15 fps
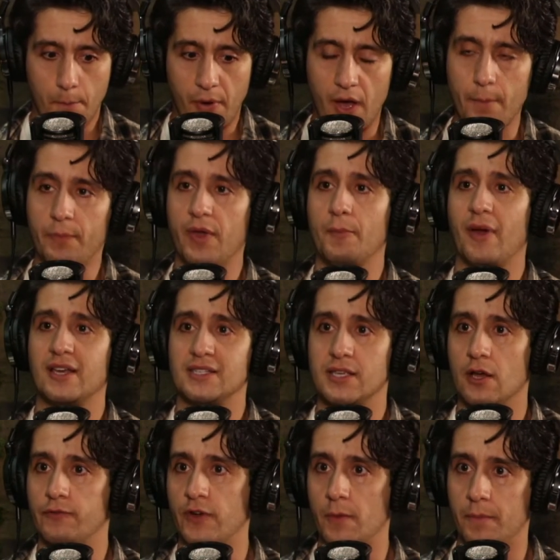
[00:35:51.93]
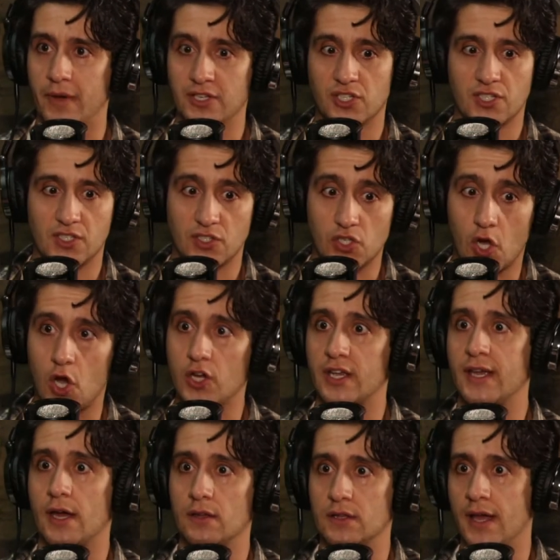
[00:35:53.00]
pumping myself up by just
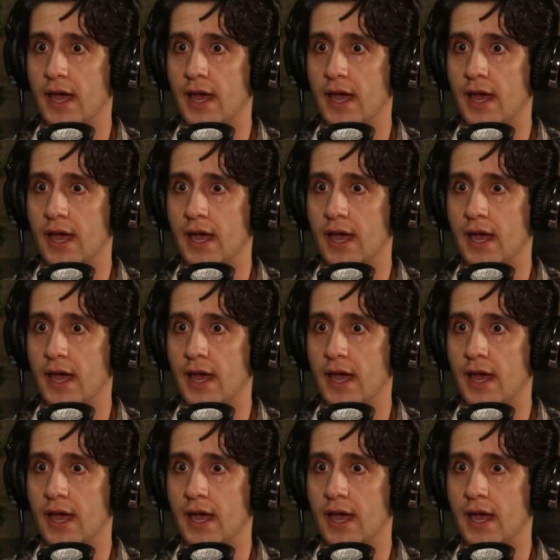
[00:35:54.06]
talking out